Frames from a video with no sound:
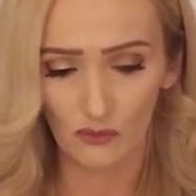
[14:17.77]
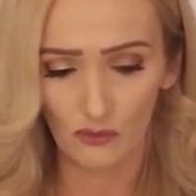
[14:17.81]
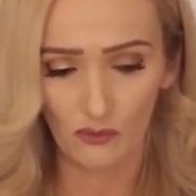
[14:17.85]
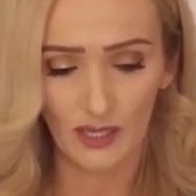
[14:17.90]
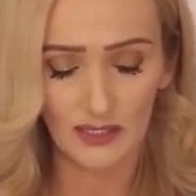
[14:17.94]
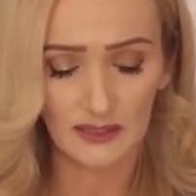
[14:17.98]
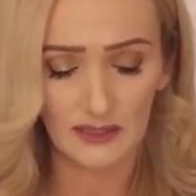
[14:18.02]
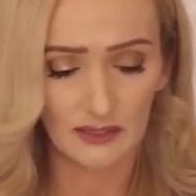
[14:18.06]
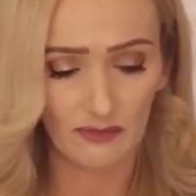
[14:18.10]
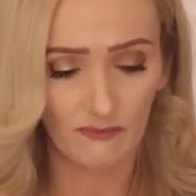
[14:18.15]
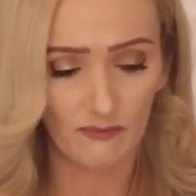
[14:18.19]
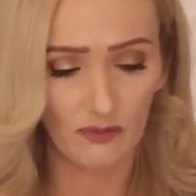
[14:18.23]

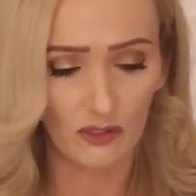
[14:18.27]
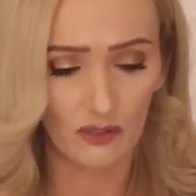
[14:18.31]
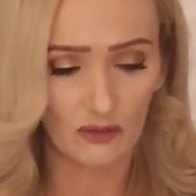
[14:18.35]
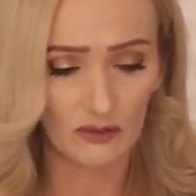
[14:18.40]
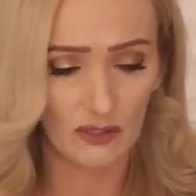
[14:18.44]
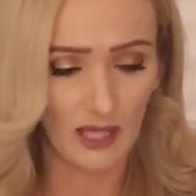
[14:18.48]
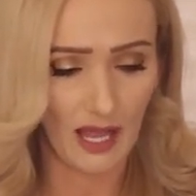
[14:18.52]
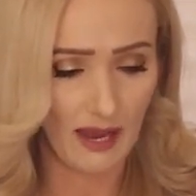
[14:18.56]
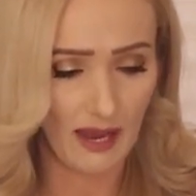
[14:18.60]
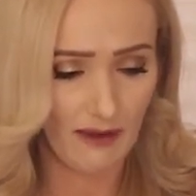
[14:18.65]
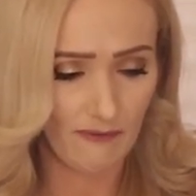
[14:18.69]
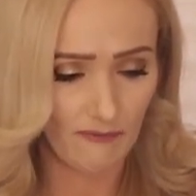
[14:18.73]
rest of your
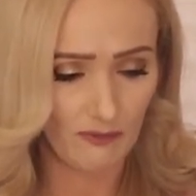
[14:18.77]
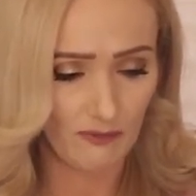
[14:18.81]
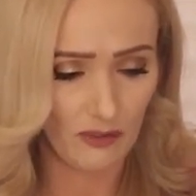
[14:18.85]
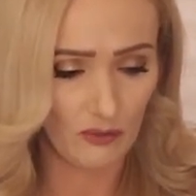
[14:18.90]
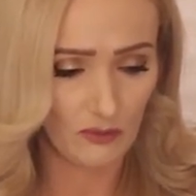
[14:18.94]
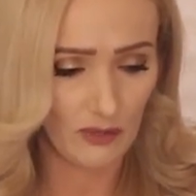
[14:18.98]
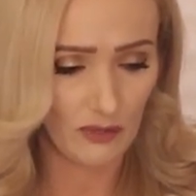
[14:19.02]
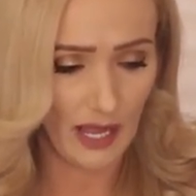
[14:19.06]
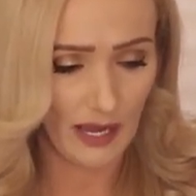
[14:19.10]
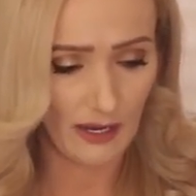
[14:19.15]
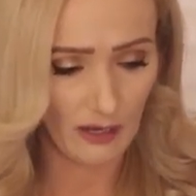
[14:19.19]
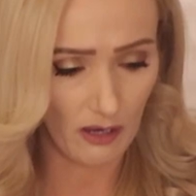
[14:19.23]
life you
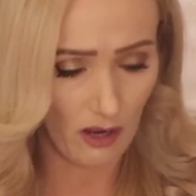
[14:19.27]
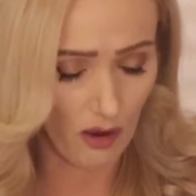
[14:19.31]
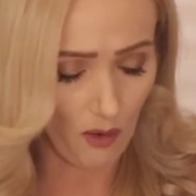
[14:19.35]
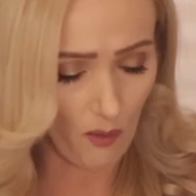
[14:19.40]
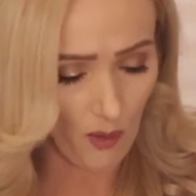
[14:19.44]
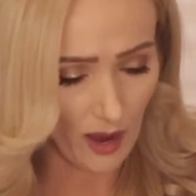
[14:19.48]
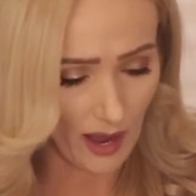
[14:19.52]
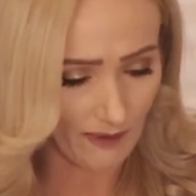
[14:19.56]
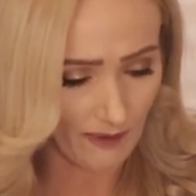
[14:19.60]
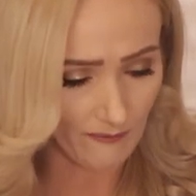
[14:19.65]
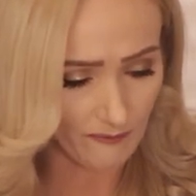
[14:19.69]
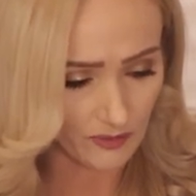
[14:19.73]
let go
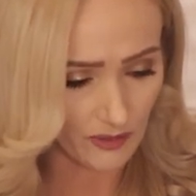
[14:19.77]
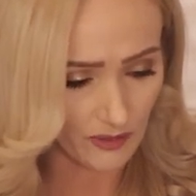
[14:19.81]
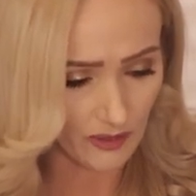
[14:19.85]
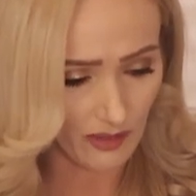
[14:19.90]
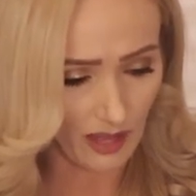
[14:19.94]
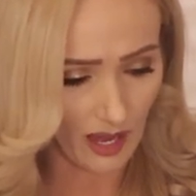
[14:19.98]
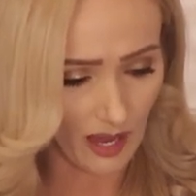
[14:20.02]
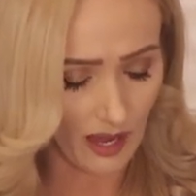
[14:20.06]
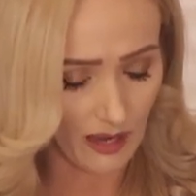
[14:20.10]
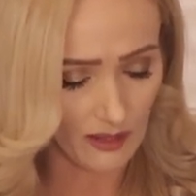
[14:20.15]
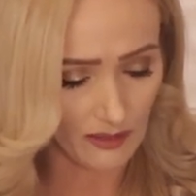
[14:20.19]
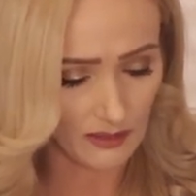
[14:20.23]
after
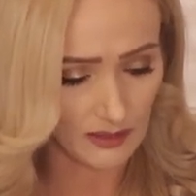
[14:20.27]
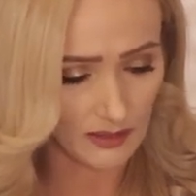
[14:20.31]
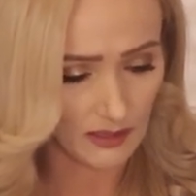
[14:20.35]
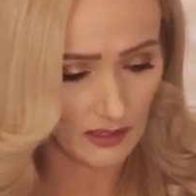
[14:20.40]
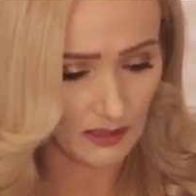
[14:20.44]
that.